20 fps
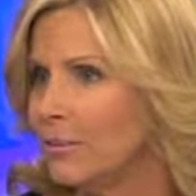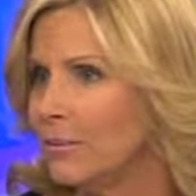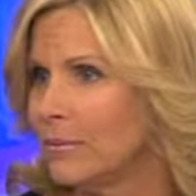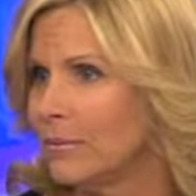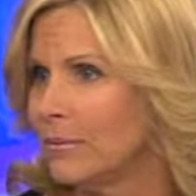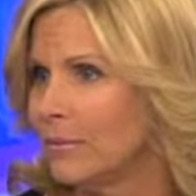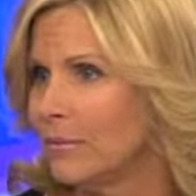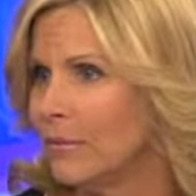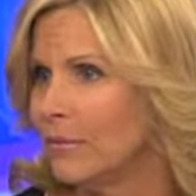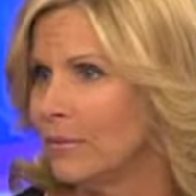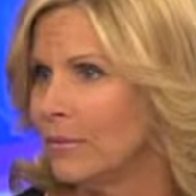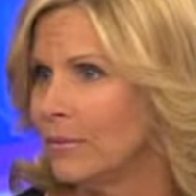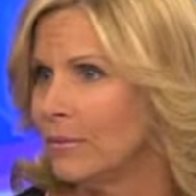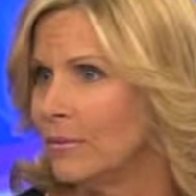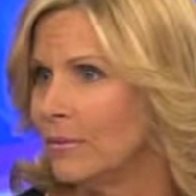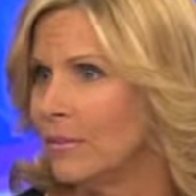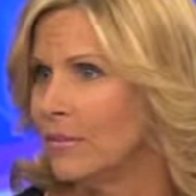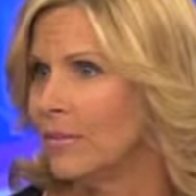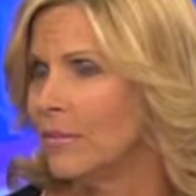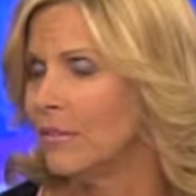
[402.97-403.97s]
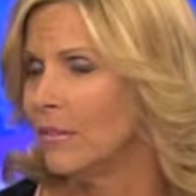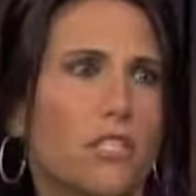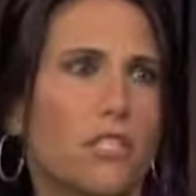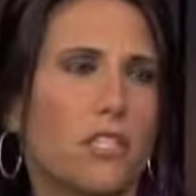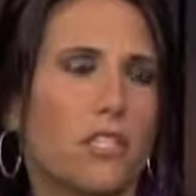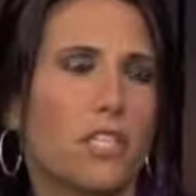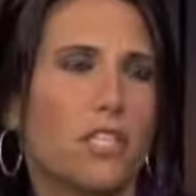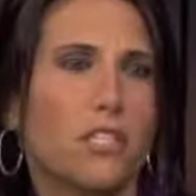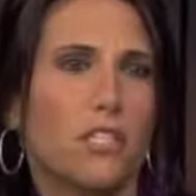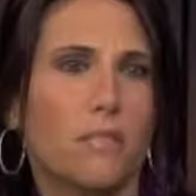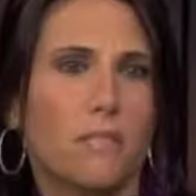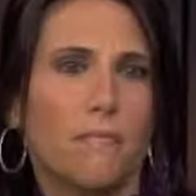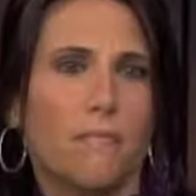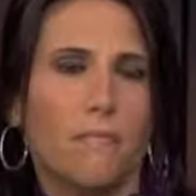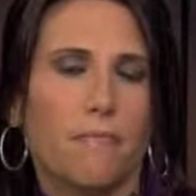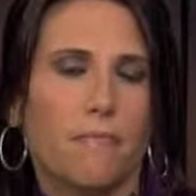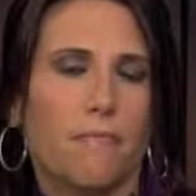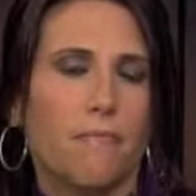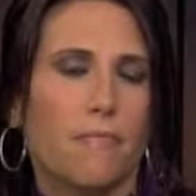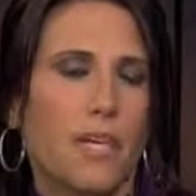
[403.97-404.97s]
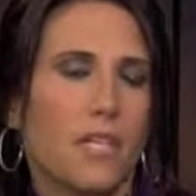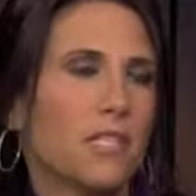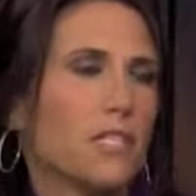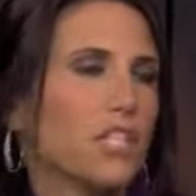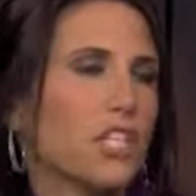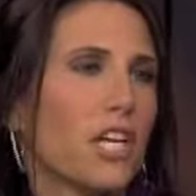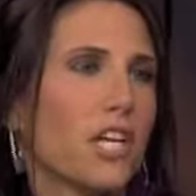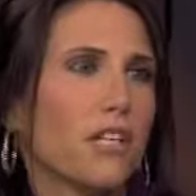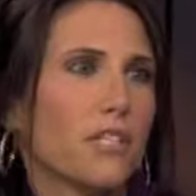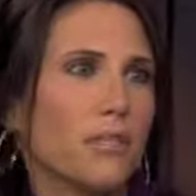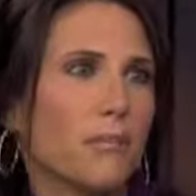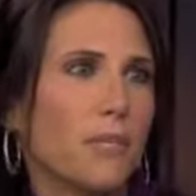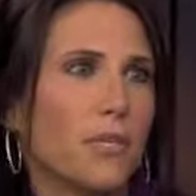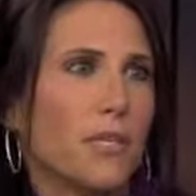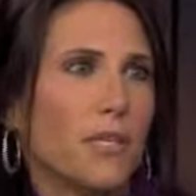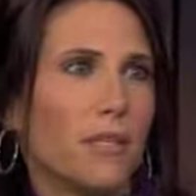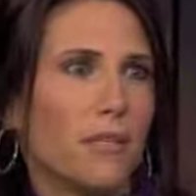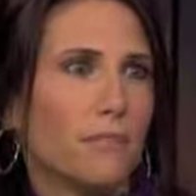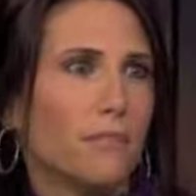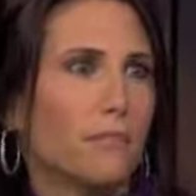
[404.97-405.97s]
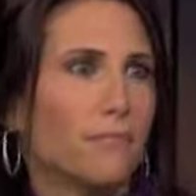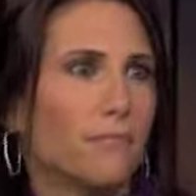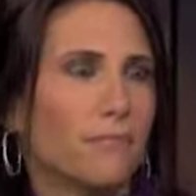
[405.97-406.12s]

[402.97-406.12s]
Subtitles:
Oh yes, this has changed me.